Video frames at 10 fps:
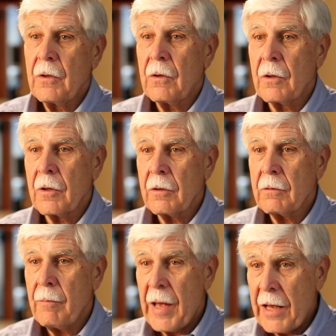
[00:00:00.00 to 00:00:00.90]

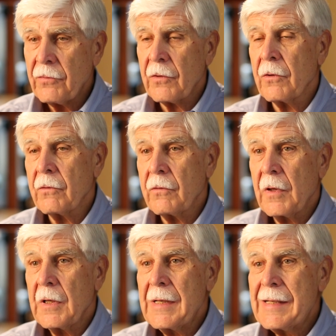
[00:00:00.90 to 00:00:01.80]
or masters,
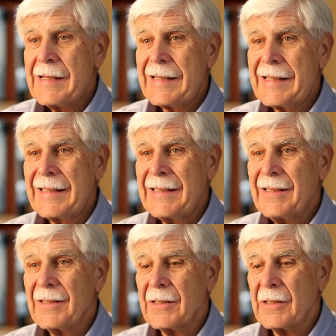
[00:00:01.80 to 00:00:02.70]

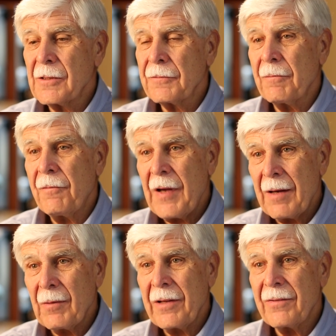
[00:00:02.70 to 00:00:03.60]
they're from
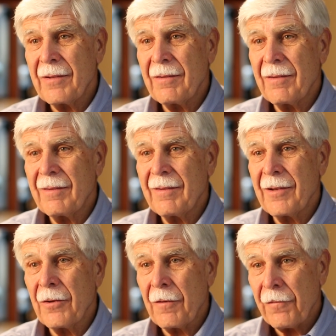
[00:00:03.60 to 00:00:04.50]
families that
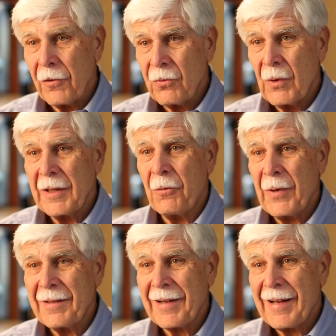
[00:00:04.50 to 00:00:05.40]
they're the first one that
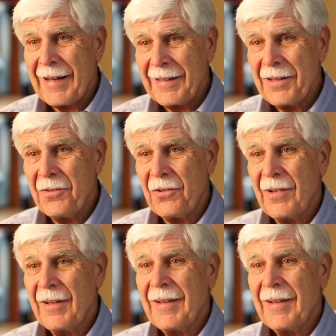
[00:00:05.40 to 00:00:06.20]
went to college.